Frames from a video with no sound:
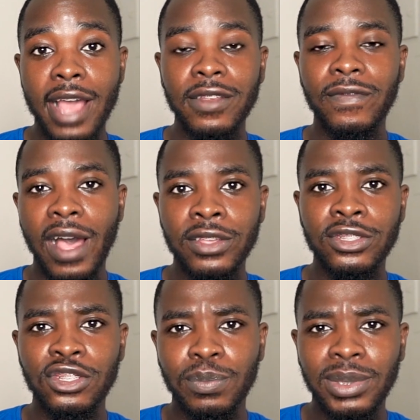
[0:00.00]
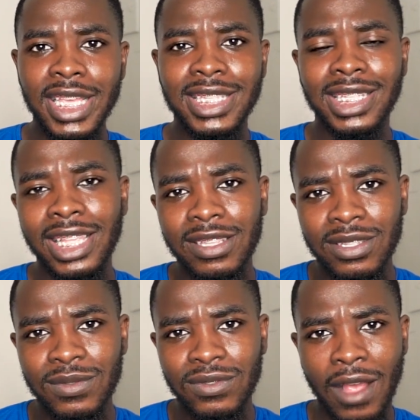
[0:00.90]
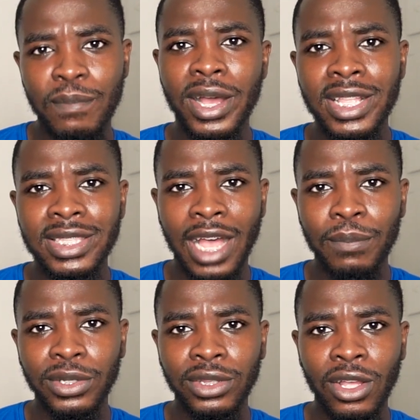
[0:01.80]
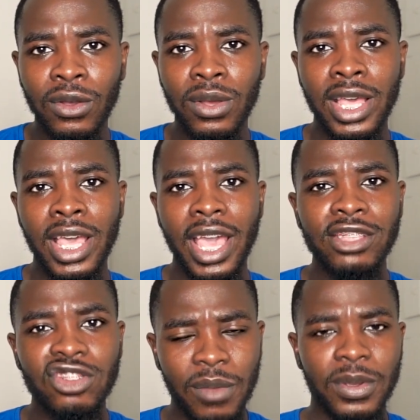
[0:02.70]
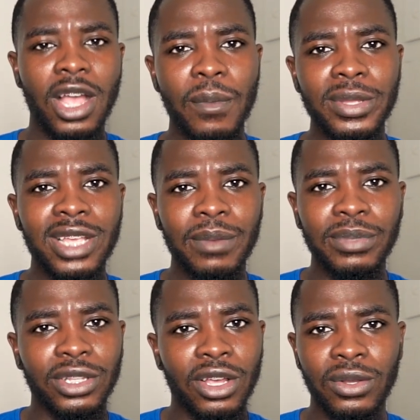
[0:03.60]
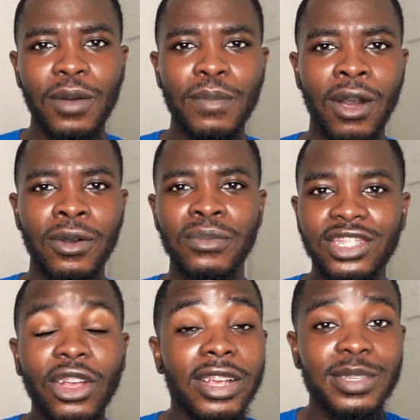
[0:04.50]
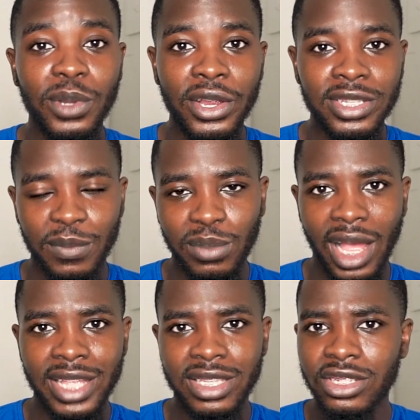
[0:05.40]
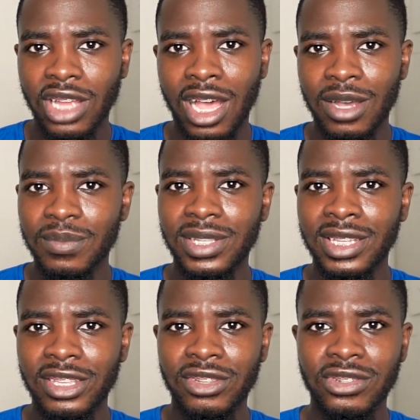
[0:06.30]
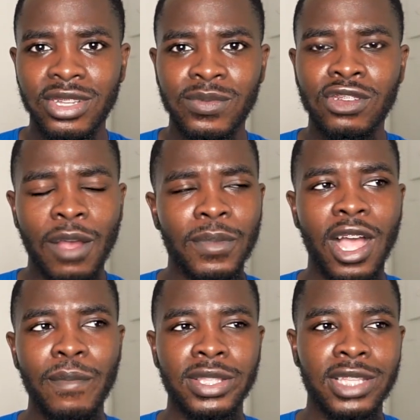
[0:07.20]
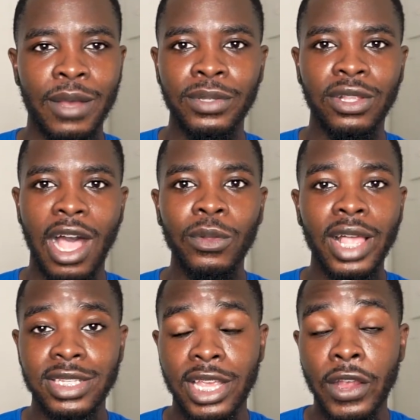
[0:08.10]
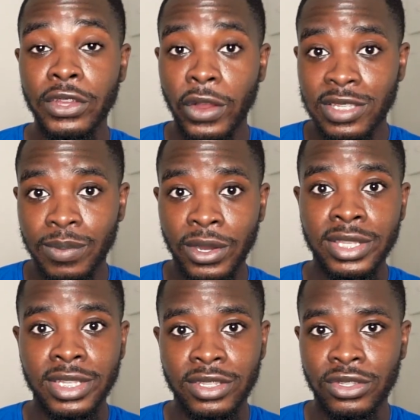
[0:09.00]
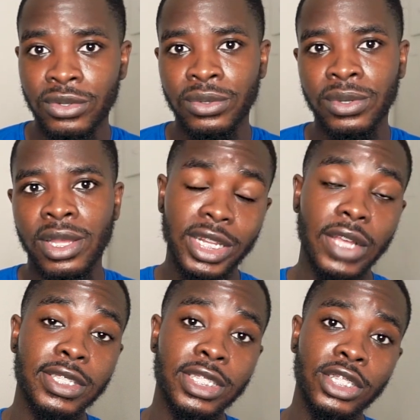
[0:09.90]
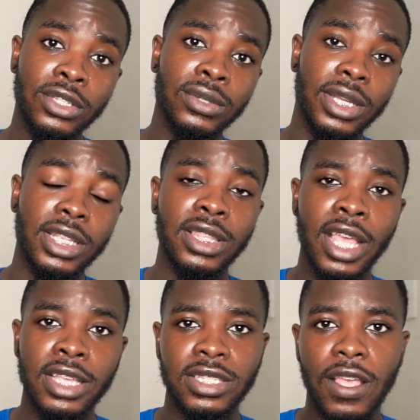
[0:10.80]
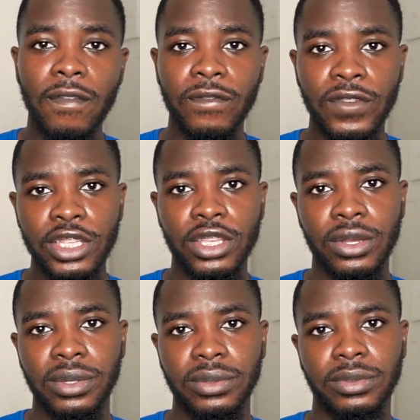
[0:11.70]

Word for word: added value to you, please click the subscribe button down below and drop a comment down below about your experience applying to jobs and internships. Drop a comment down below. I would like to hear your experiences too. And I'll see you in the next video.